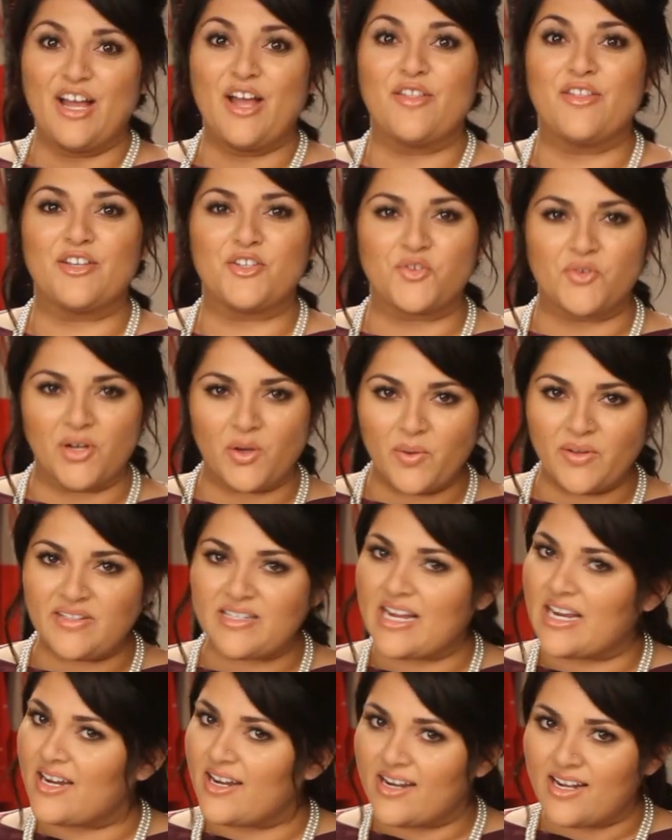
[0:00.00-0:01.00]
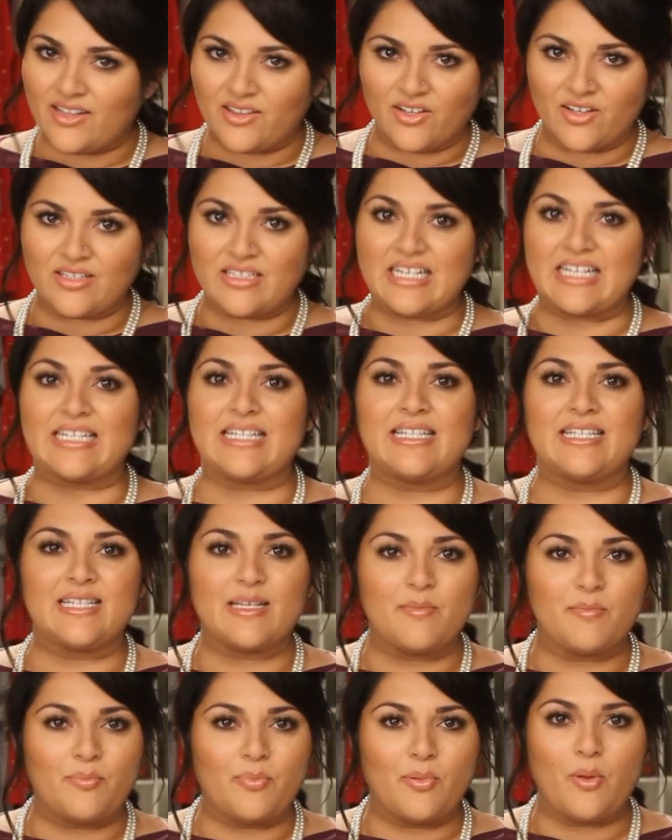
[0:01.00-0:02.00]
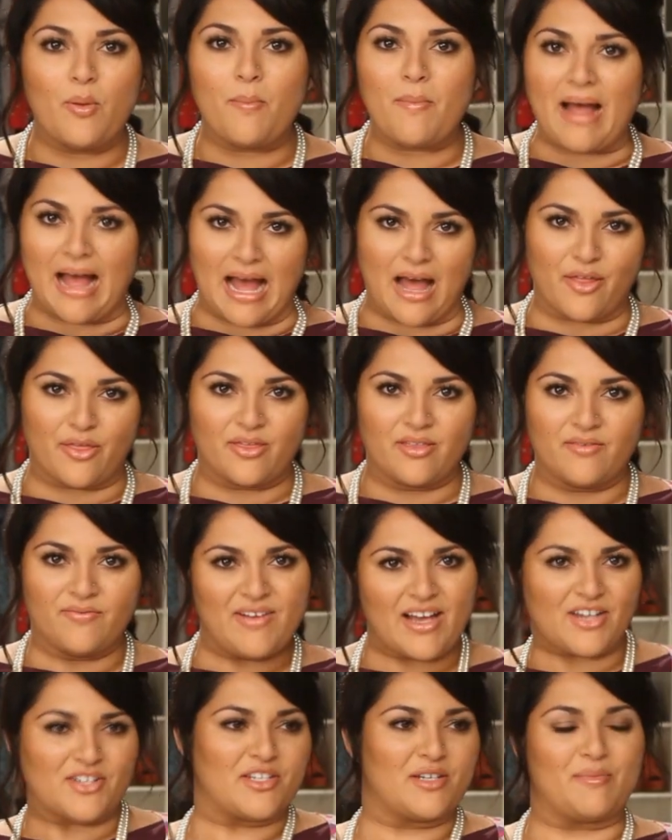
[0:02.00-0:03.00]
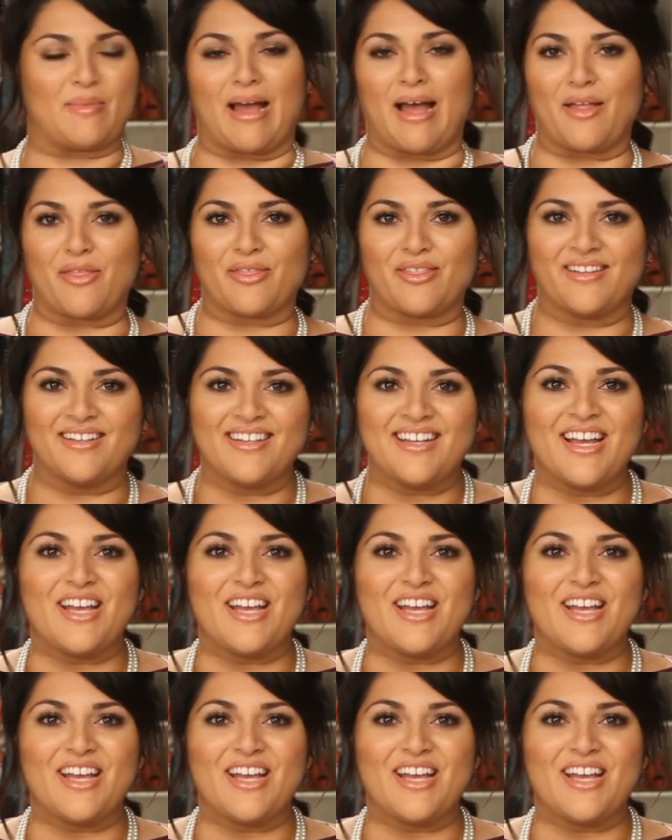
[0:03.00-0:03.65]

The trick with to Night looks is simple math, fashion math.